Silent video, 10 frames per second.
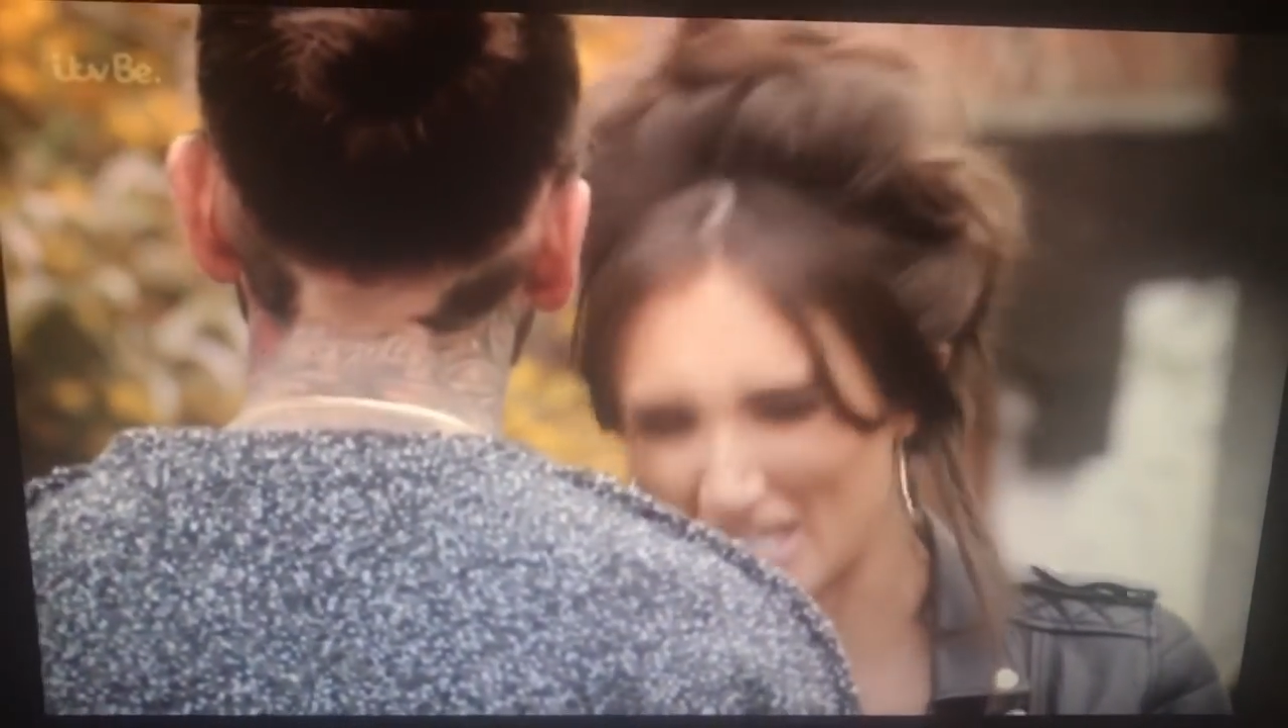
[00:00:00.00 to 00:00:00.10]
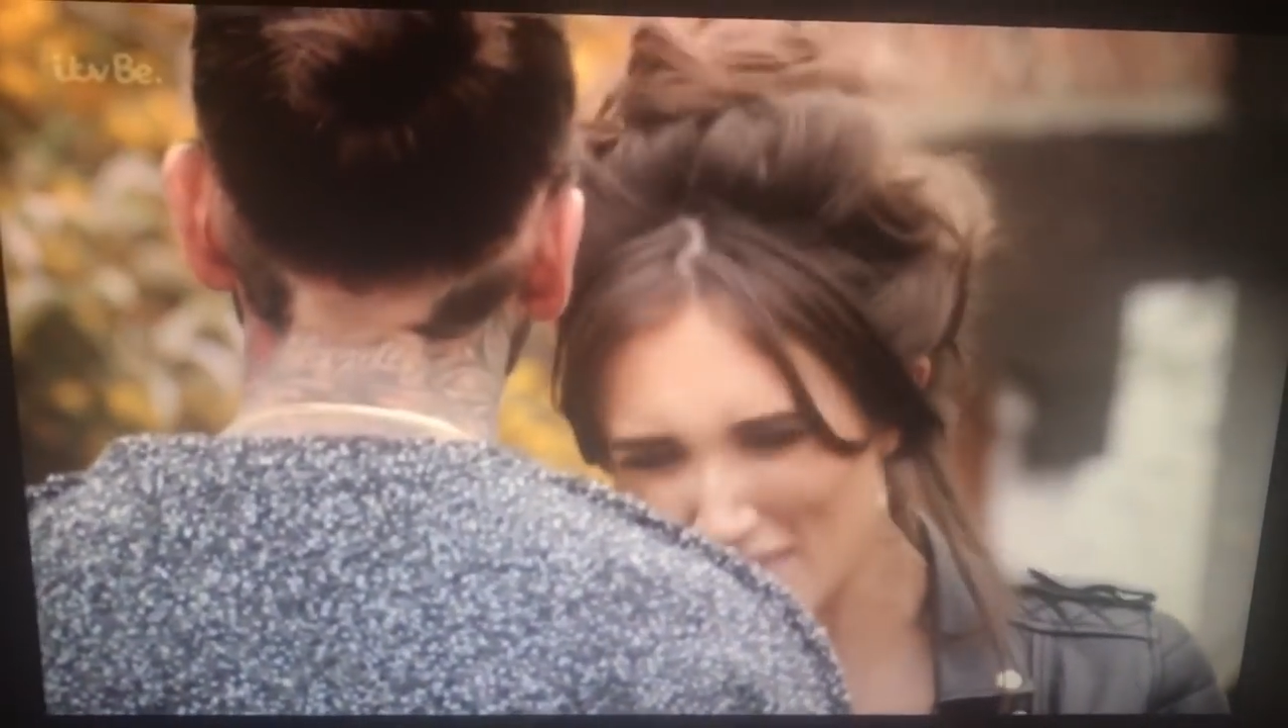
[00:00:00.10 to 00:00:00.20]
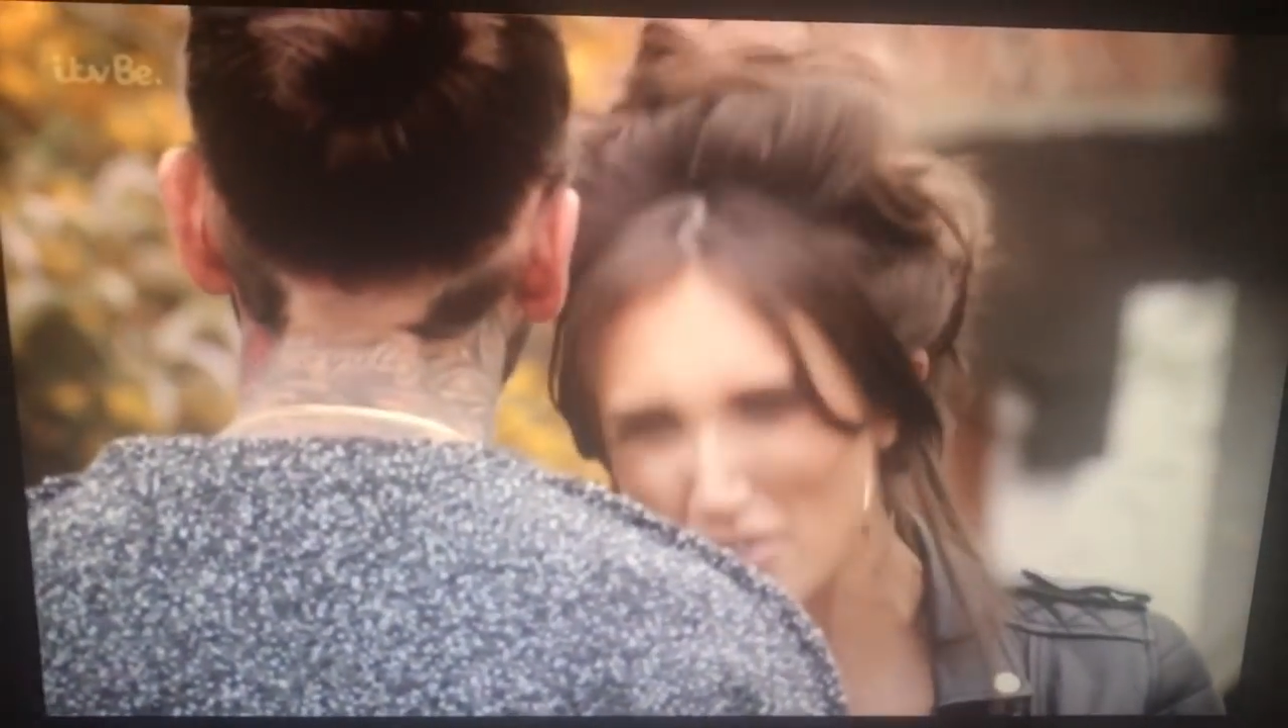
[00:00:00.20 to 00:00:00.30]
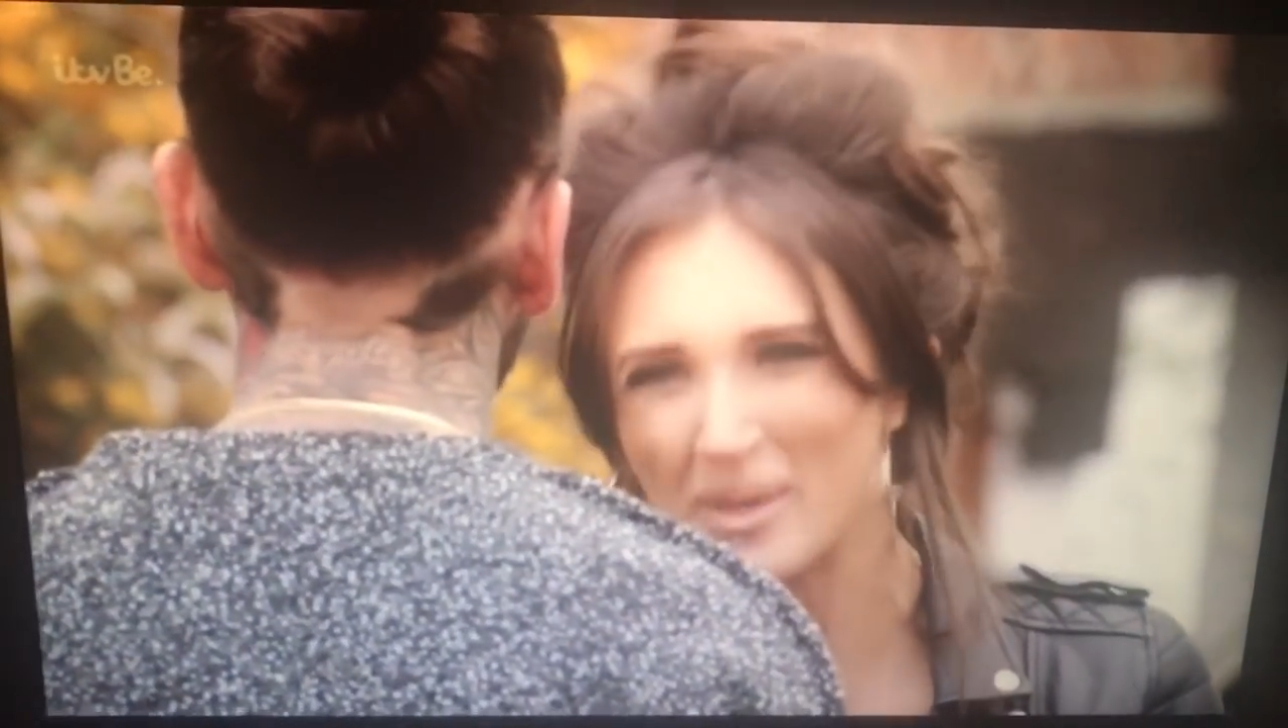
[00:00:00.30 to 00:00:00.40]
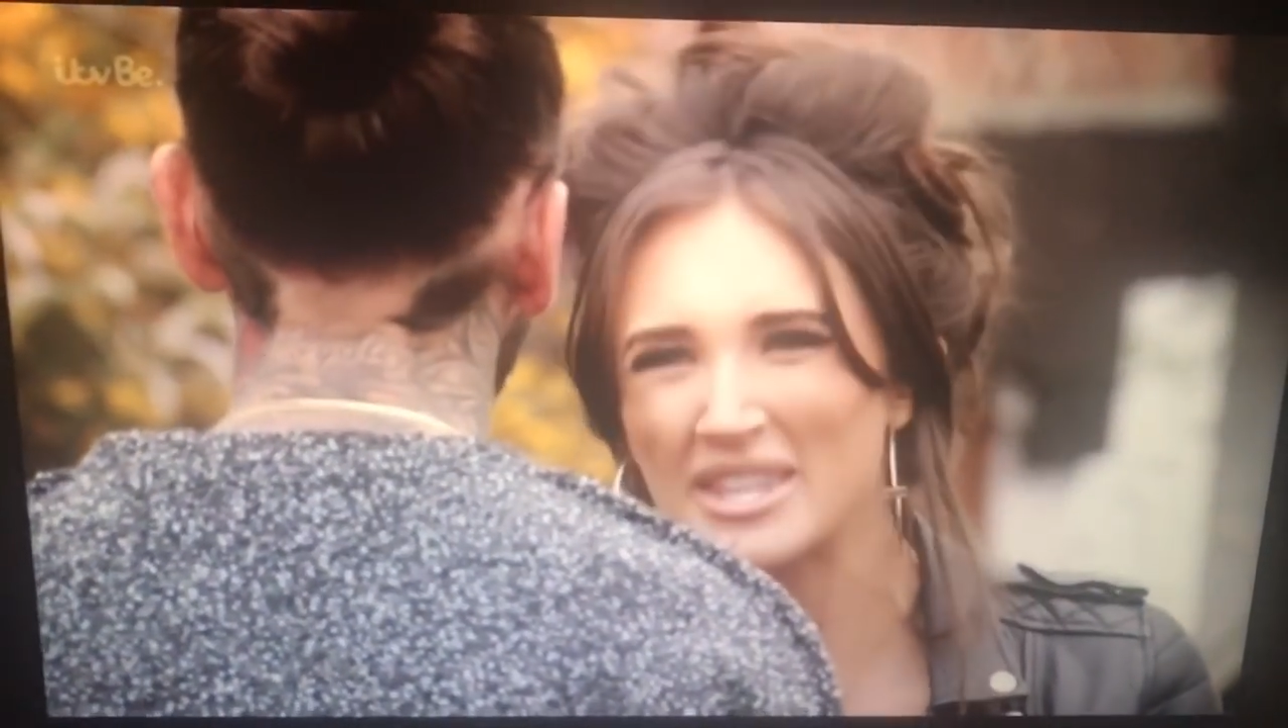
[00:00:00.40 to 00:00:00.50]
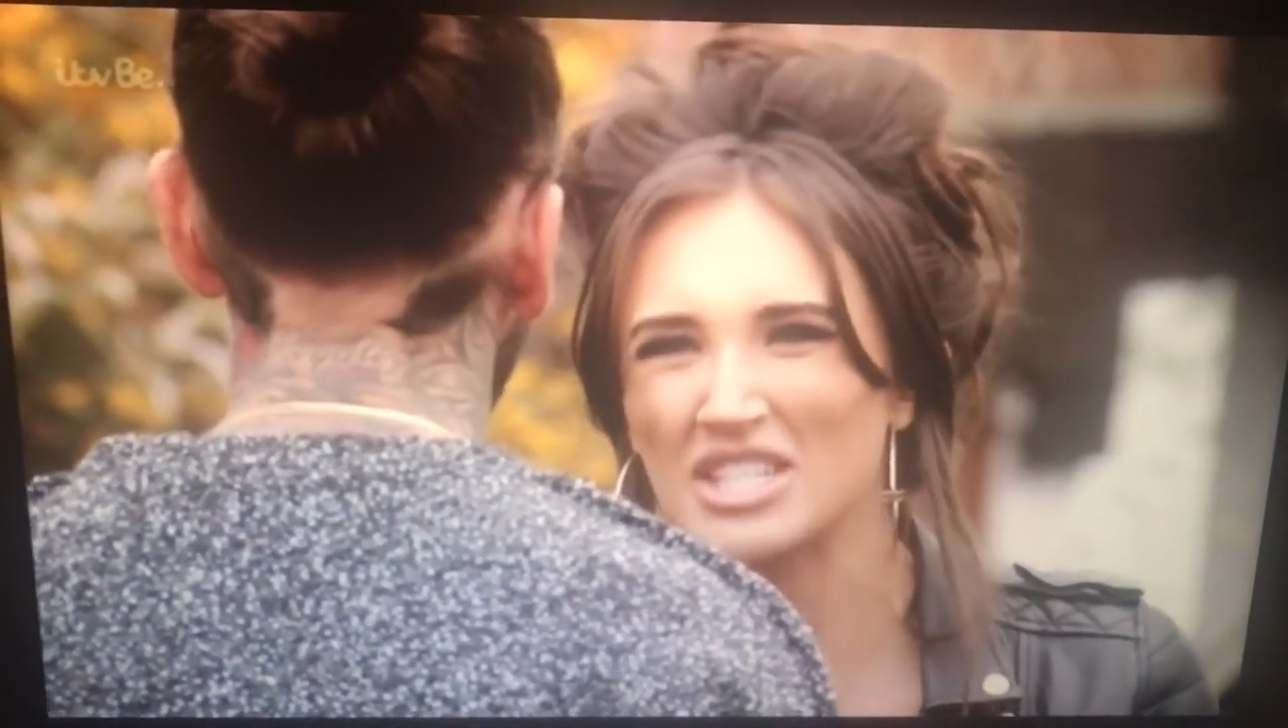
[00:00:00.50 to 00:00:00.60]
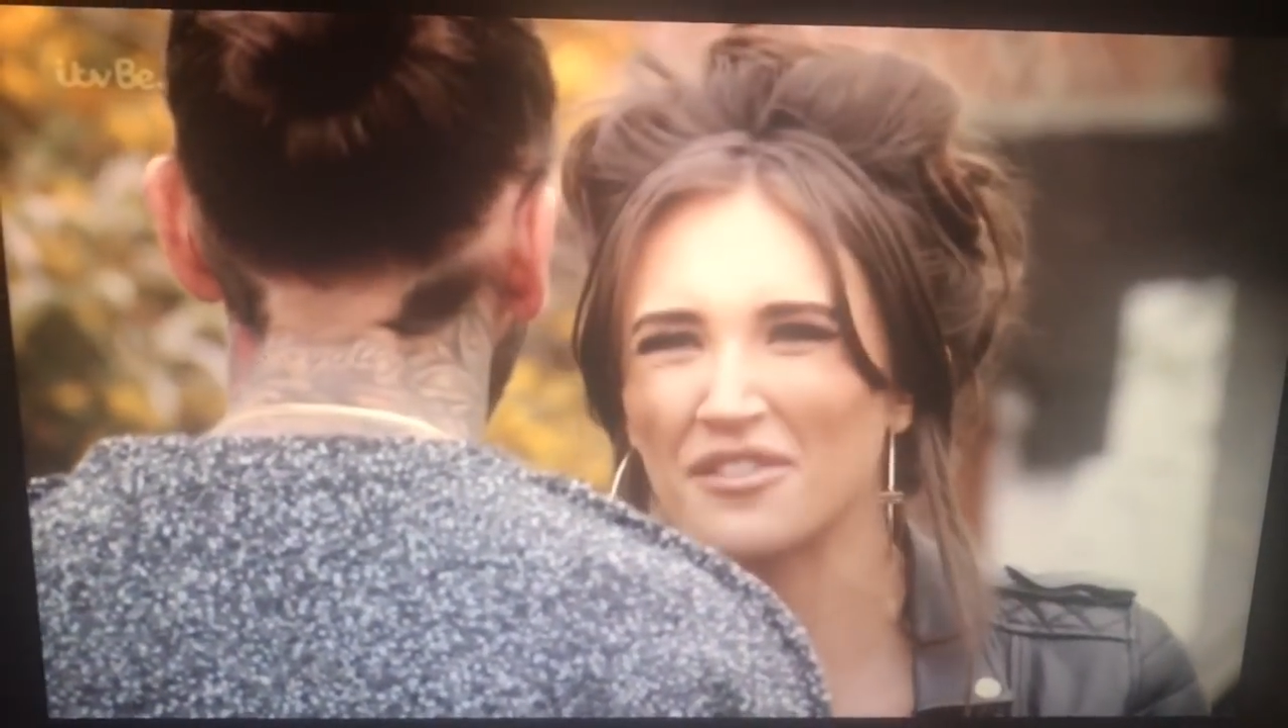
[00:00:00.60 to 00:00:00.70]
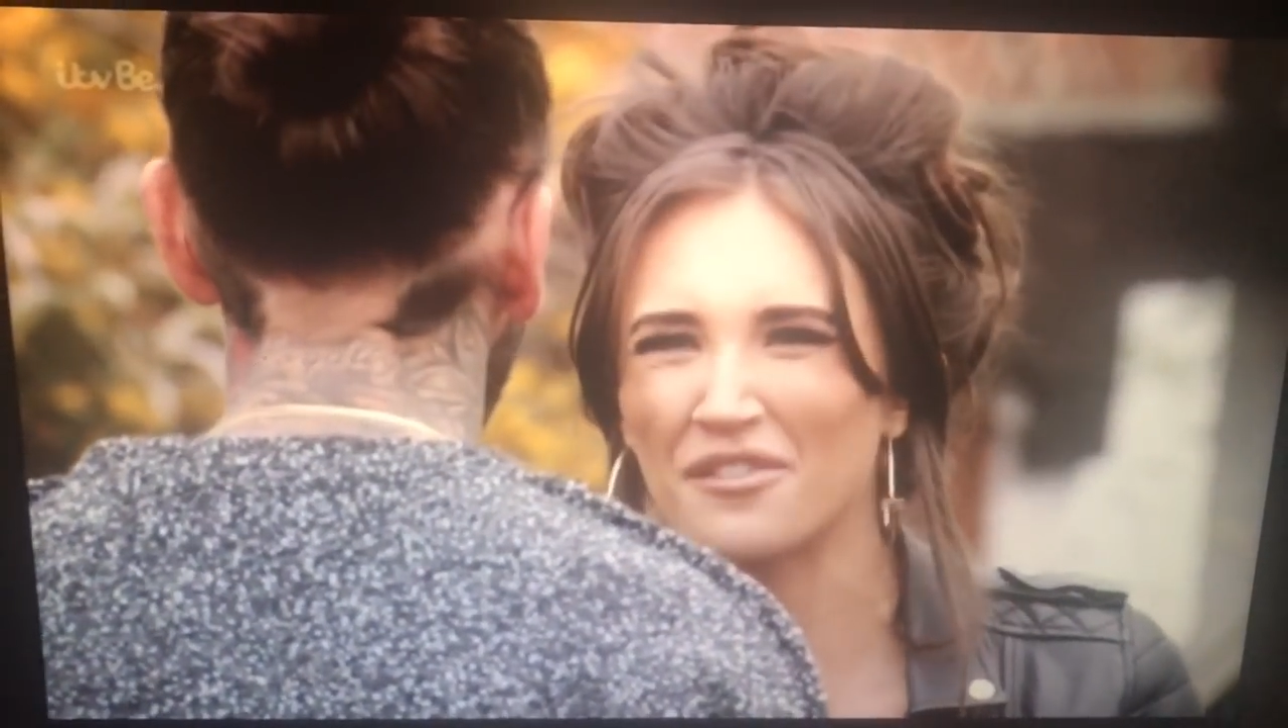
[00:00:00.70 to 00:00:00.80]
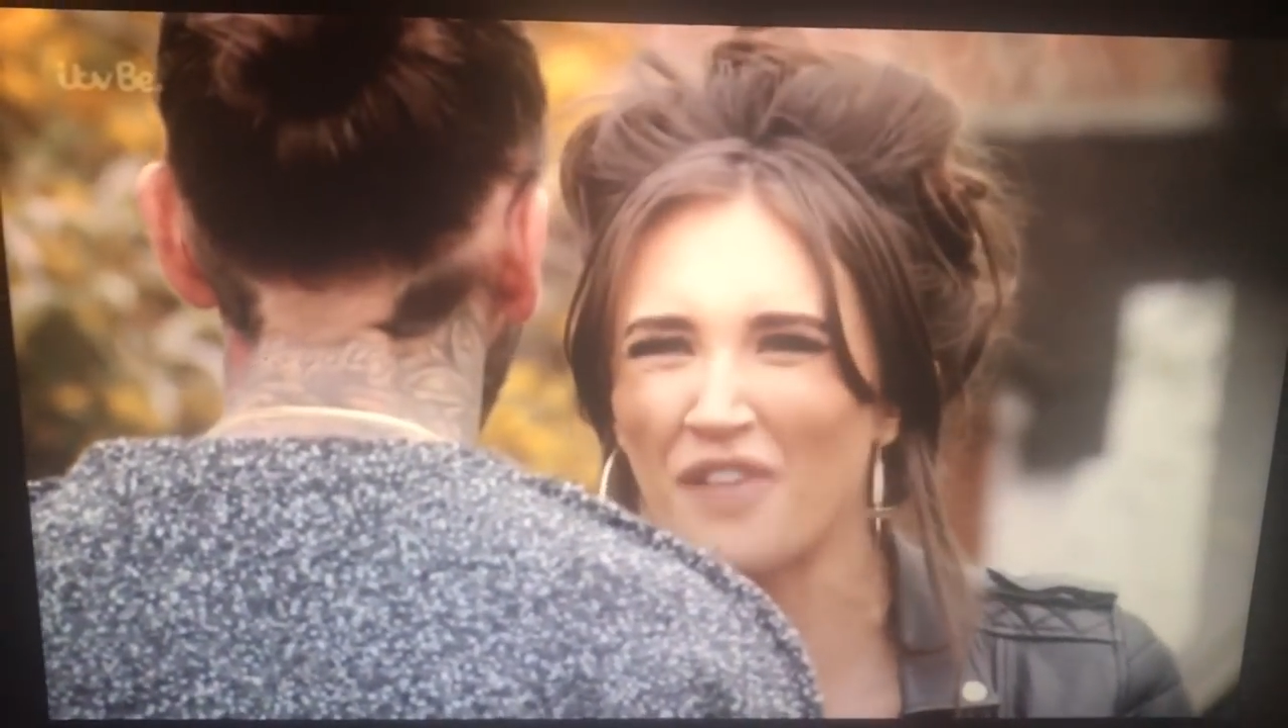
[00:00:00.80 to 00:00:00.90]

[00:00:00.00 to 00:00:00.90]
giving me this